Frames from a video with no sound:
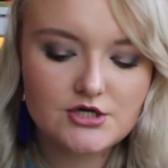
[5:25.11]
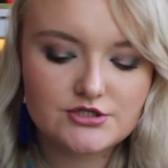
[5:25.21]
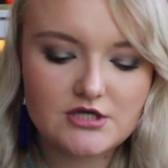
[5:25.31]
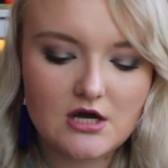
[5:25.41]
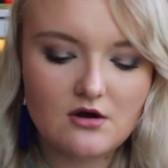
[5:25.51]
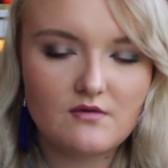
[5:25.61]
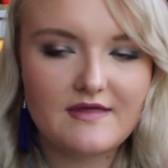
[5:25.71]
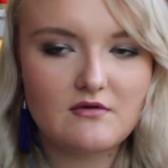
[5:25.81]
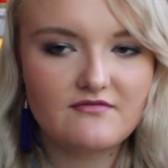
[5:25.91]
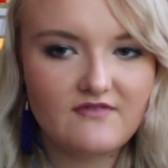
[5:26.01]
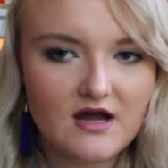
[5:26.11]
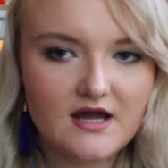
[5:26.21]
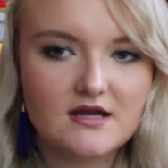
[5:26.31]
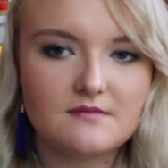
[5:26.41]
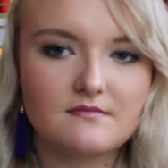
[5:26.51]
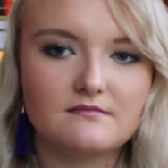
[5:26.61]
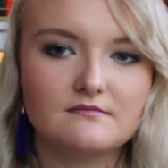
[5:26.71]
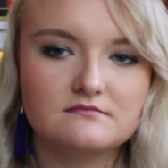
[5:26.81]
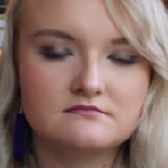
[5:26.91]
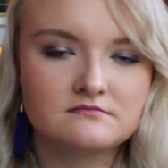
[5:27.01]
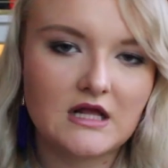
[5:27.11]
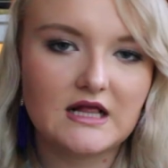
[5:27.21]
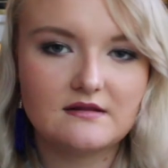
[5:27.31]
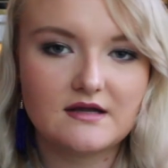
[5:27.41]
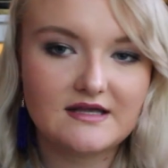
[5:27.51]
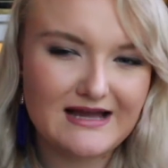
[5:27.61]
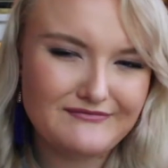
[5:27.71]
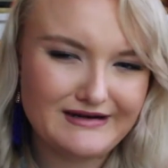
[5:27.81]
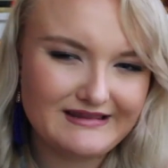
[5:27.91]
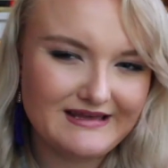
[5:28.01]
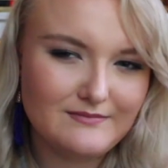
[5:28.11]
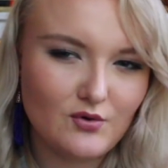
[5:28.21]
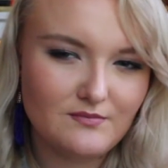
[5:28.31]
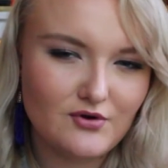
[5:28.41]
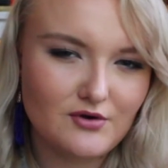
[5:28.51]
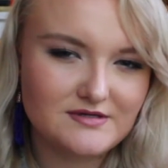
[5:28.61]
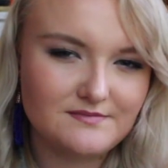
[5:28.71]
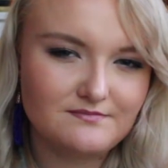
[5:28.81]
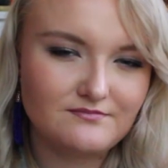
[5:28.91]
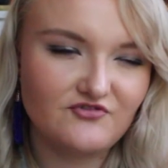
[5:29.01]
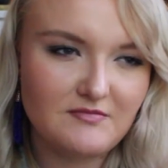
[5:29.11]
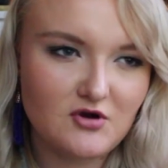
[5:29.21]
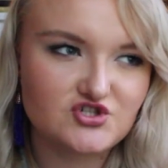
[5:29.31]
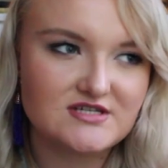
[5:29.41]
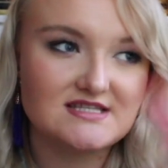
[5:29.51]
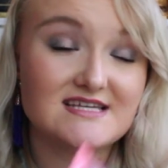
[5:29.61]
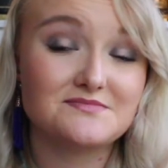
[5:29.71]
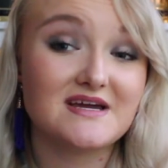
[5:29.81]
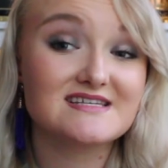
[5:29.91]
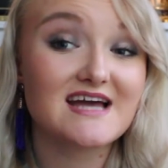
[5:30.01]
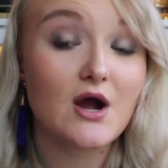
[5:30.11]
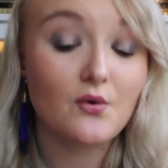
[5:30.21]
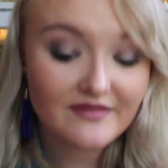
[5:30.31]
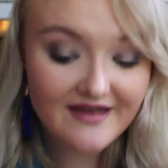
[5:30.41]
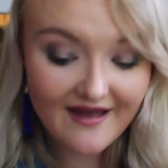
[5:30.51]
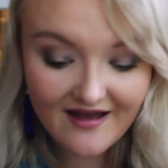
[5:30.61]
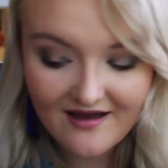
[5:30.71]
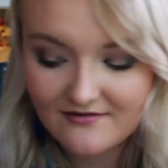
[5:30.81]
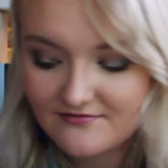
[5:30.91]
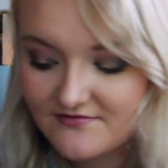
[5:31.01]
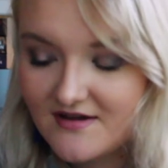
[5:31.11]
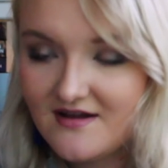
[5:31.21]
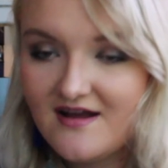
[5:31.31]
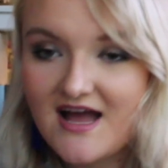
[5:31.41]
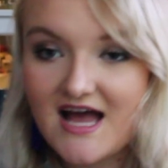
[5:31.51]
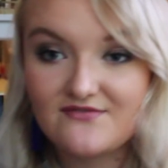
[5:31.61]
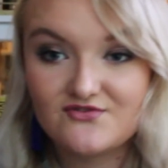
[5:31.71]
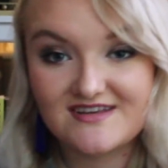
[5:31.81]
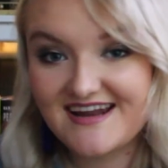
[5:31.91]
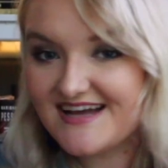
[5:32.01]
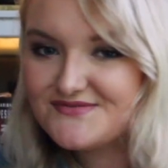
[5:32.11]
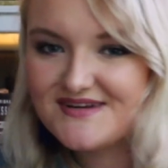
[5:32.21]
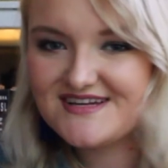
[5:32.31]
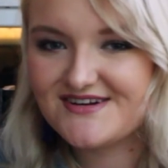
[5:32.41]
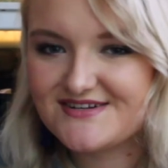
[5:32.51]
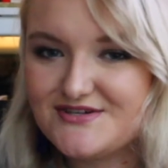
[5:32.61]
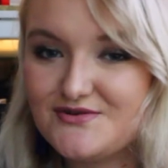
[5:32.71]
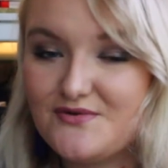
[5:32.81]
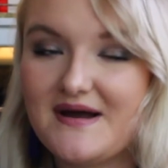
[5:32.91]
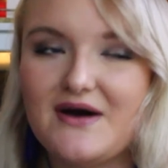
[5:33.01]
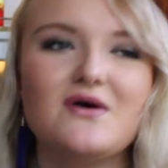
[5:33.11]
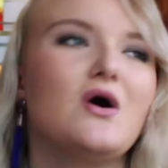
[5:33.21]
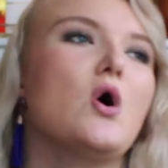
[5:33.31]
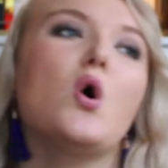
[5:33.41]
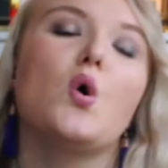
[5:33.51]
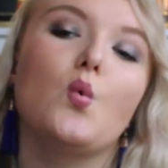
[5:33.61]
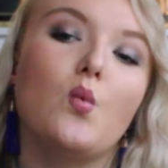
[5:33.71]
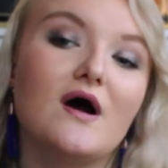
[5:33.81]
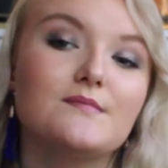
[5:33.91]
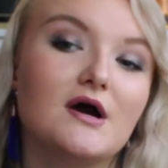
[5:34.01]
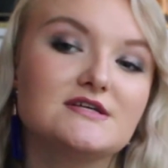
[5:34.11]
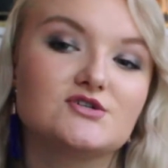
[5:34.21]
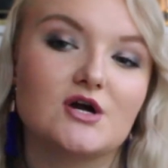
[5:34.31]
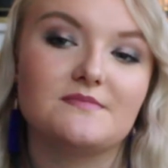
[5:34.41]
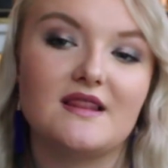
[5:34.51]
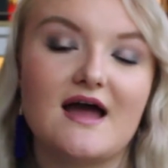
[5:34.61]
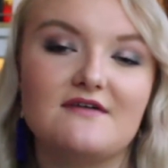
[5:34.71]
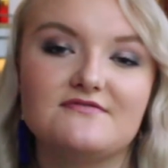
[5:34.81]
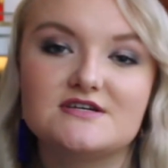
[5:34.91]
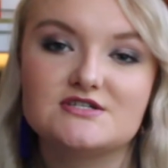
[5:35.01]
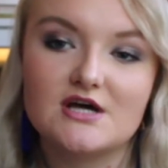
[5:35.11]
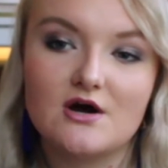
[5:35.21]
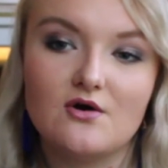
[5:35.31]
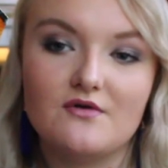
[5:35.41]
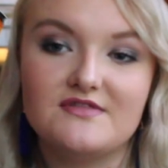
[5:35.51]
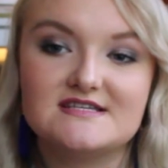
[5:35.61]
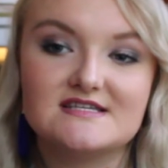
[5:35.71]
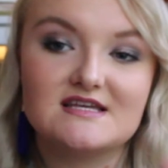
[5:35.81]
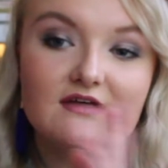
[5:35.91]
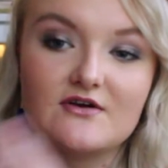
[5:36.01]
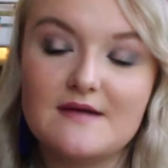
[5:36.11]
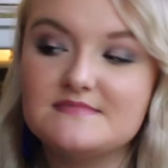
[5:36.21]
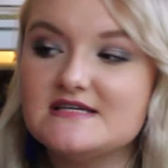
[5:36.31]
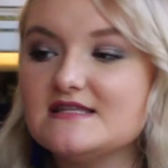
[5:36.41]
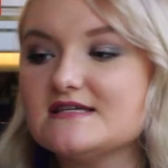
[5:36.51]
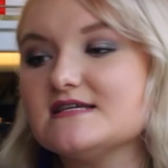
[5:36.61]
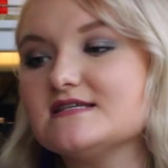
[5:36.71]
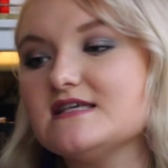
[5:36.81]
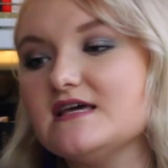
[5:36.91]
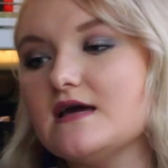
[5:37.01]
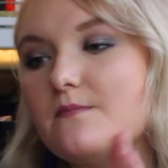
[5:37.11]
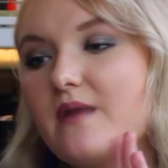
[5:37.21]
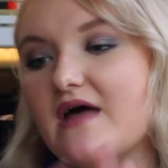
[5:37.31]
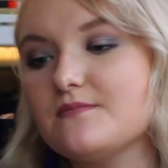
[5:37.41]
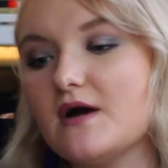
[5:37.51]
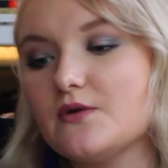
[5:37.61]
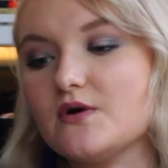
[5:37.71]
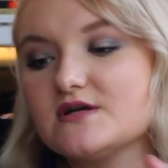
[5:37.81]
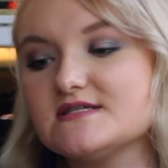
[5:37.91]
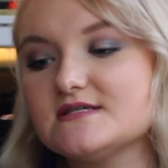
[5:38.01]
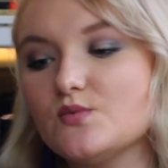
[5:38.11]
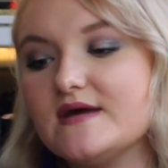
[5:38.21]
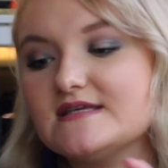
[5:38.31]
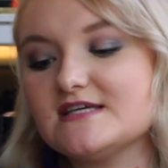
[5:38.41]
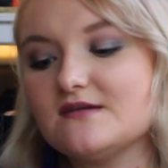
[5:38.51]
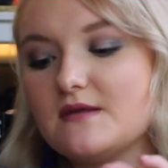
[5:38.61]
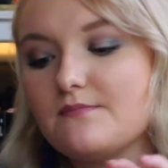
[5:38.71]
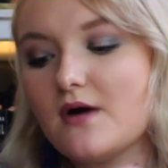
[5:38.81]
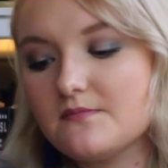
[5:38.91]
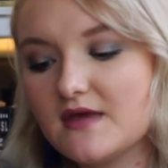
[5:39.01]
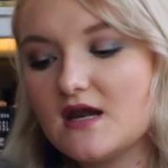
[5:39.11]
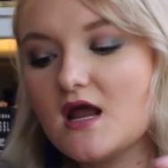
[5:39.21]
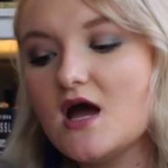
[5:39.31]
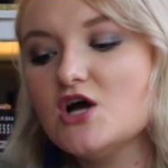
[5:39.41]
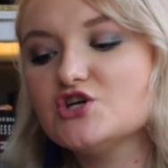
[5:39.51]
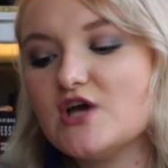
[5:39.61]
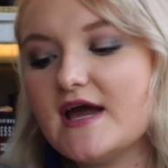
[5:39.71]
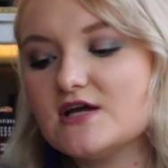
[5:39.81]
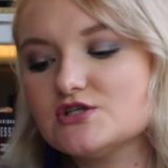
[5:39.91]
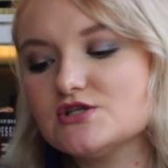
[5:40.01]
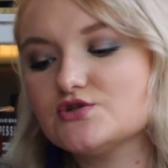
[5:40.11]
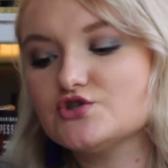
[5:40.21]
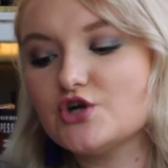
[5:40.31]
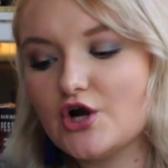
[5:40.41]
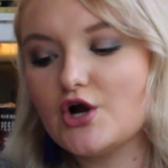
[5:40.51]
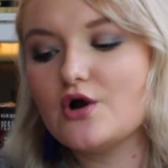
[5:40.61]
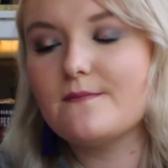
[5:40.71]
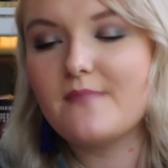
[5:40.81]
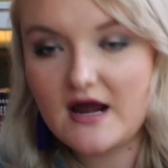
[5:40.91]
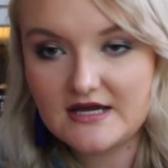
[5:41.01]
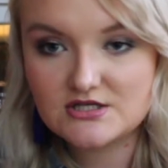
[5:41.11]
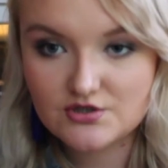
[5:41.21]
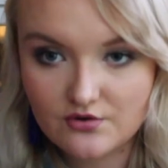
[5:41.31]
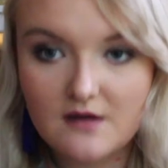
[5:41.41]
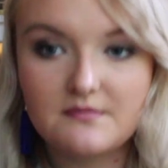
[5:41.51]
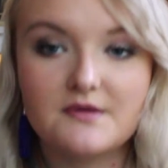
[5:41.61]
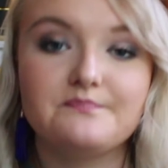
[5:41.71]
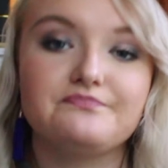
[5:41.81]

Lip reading: So they were fine. I'm definitely more prone to repurchase this because I only have, after the next one I talk to you about, one body scrub left. So this is another empty. This is the Bath & Body Works Sweet Cinnamon Pumpkin Shea and Sugar Body Scrub.